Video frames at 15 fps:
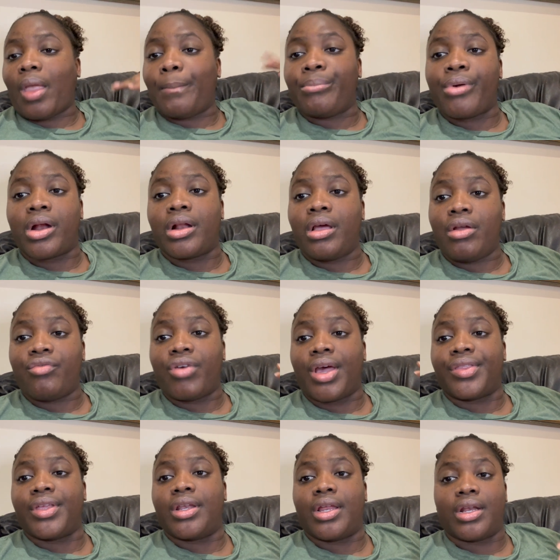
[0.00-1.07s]
product
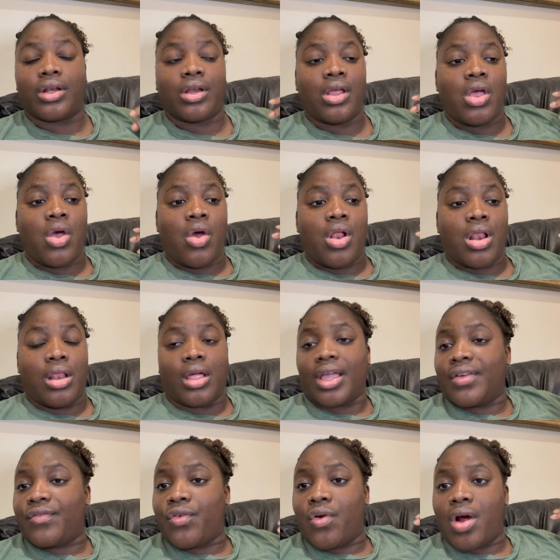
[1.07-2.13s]
rather than
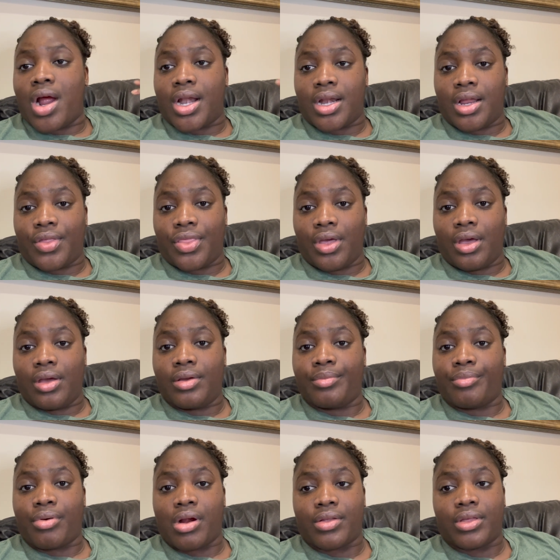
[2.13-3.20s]
looking for another
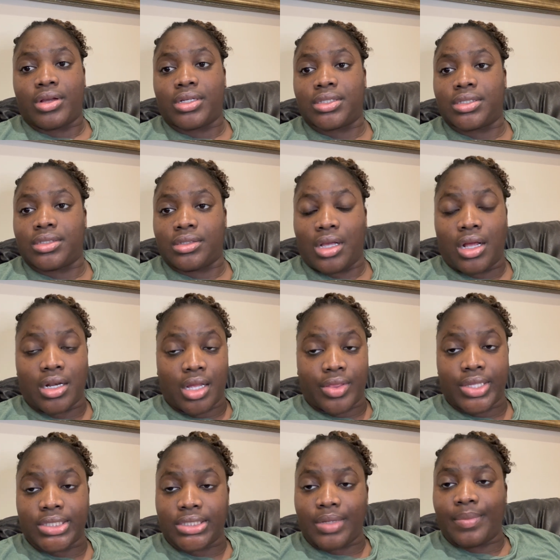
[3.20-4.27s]
product,
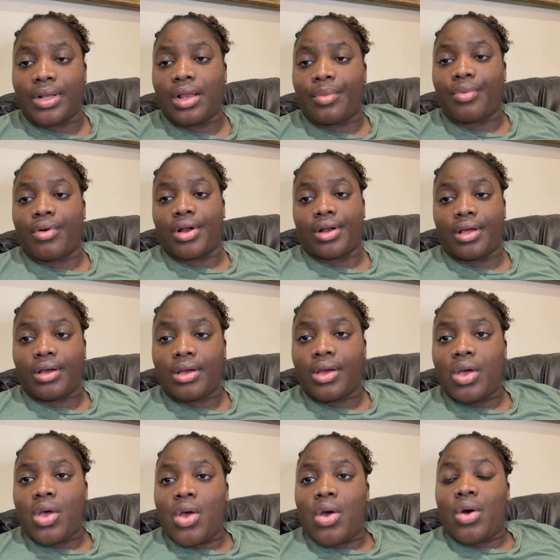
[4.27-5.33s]
another similar product
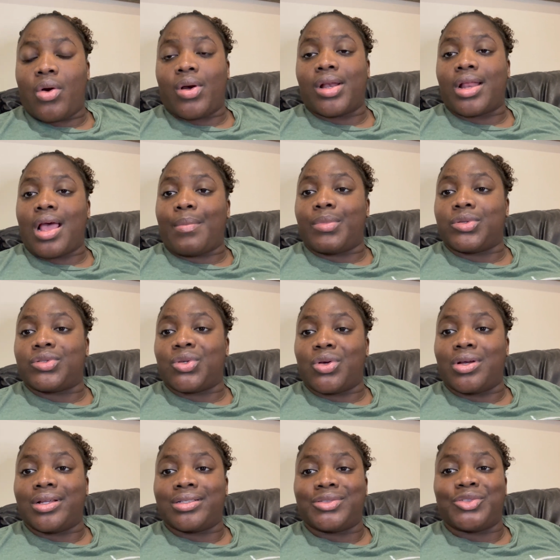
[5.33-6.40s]
on
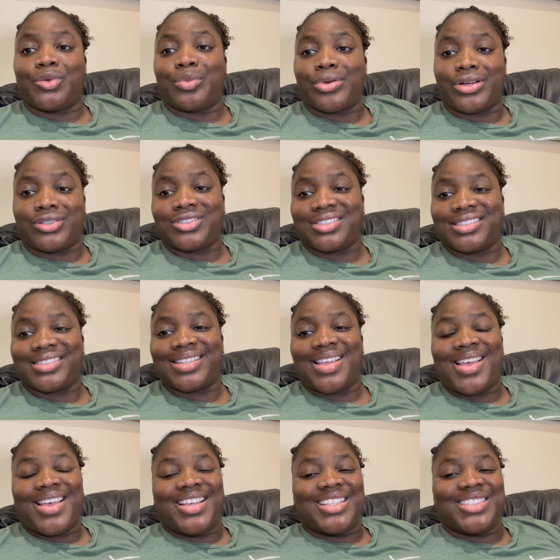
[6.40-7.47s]
Amazon to purchase.
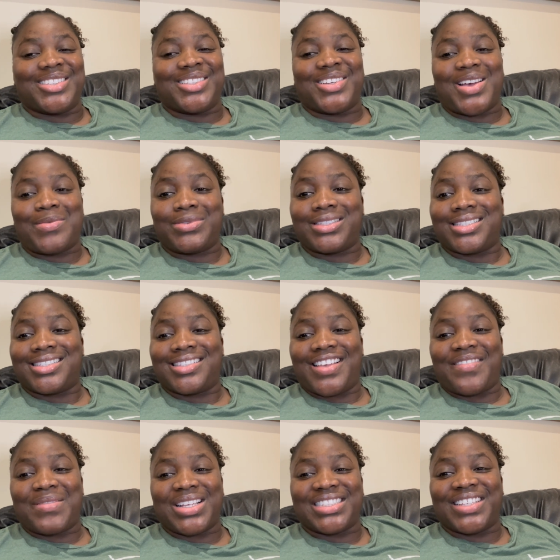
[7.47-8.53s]
So I'm gonna just
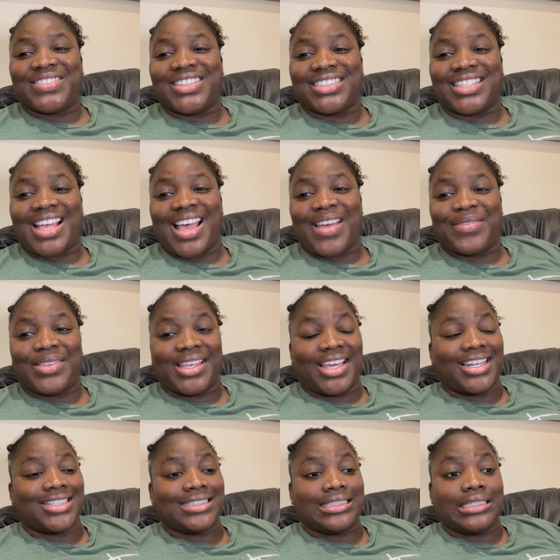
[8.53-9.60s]
save myself the time, the
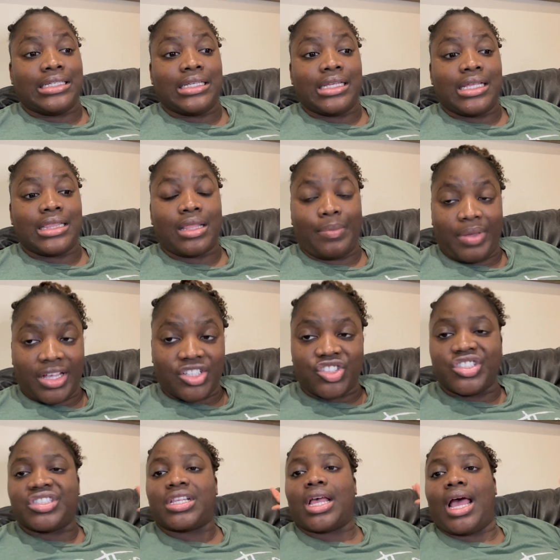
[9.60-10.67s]
energy, the
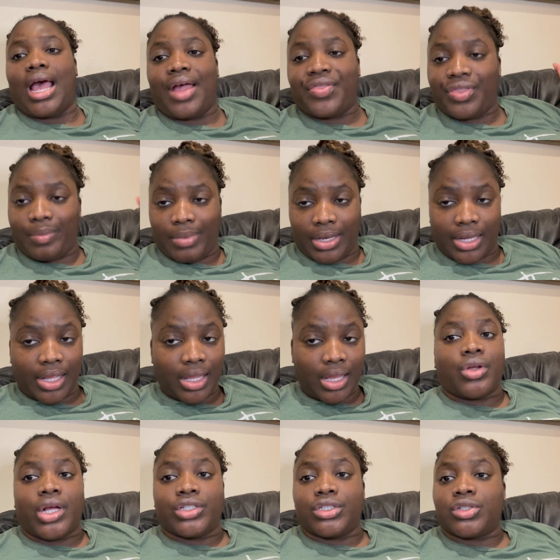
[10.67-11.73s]
patience and the money
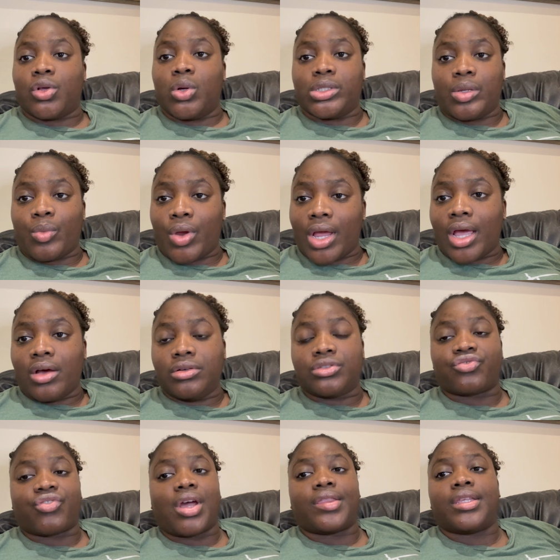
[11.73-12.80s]
and just go somewhere
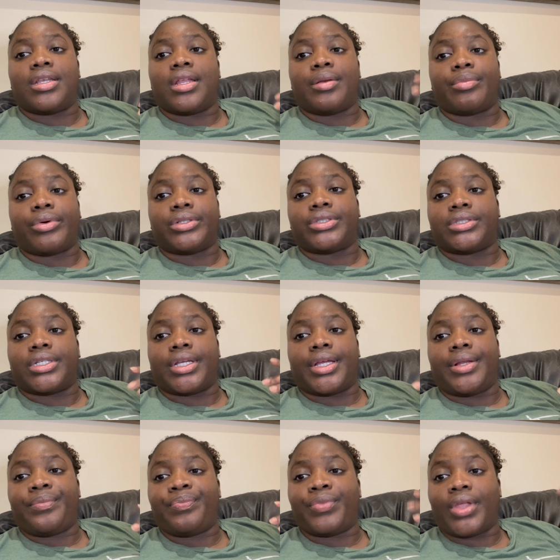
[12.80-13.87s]
else rather than purchasing
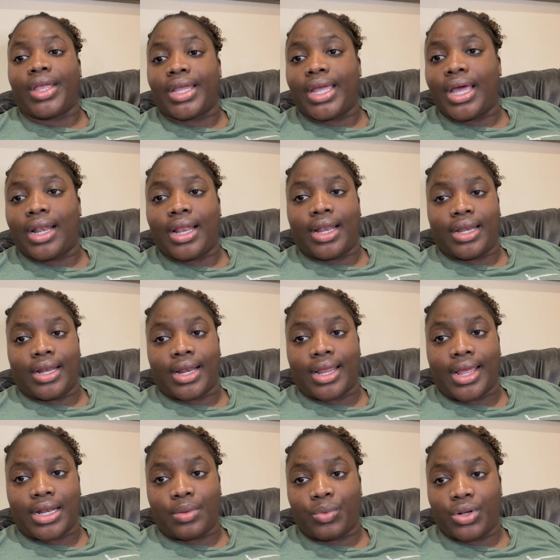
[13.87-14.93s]
it again and then I
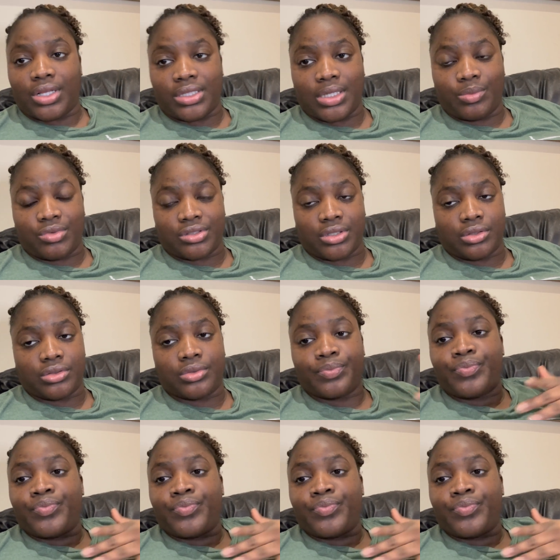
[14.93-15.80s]
end up with the same results.